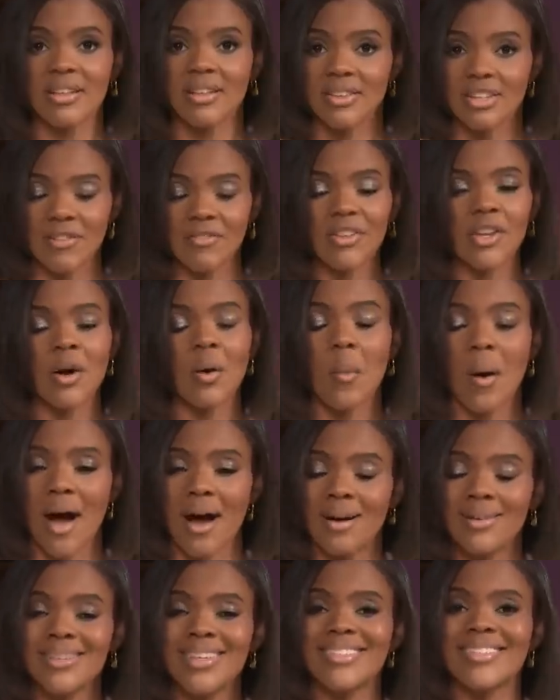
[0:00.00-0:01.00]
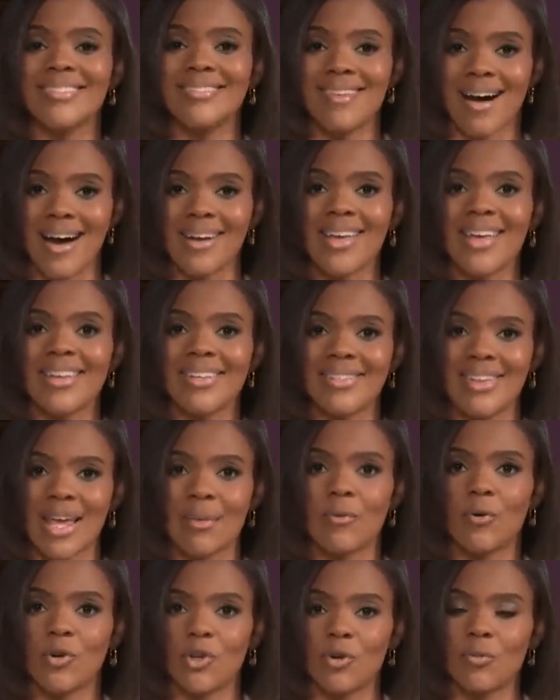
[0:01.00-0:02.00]
Olivia Wilde is not a
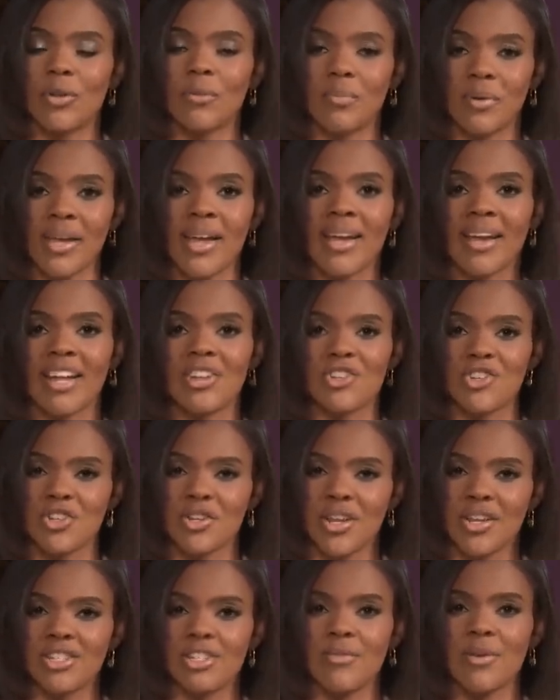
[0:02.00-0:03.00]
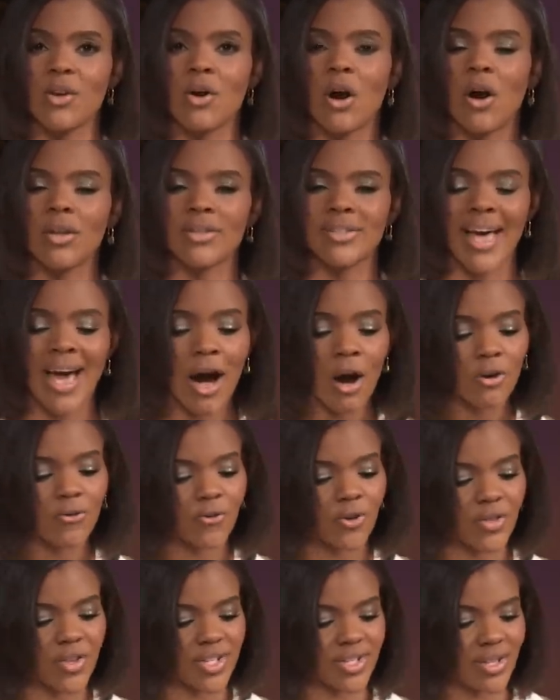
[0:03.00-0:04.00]
stable human being, and she needs to be called out
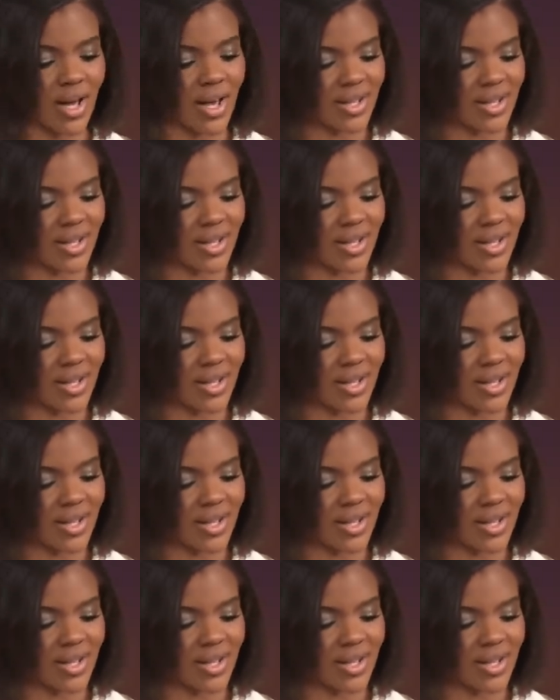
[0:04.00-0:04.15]
for this